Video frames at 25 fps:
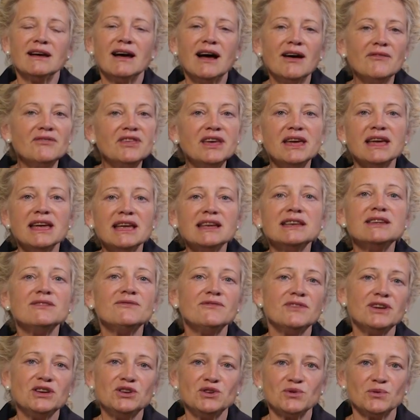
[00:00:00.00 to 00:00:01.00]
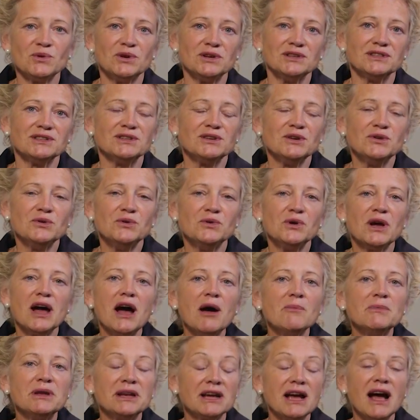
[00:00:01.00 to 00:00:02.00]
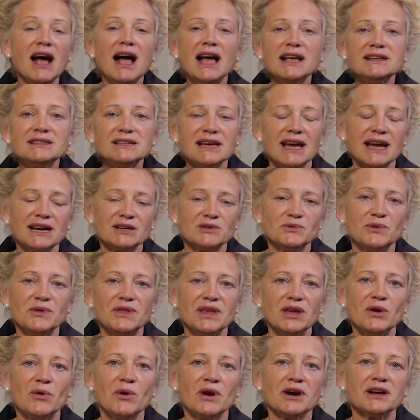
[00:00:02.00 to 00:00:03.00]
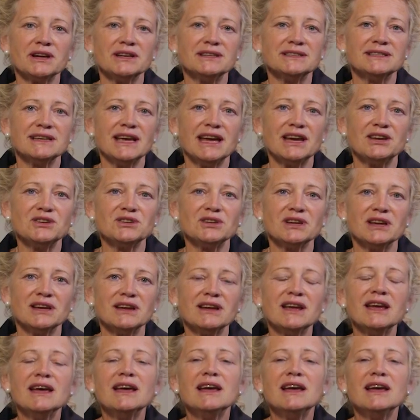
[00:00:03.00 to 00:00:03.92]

of the individuals who come in contact with the organization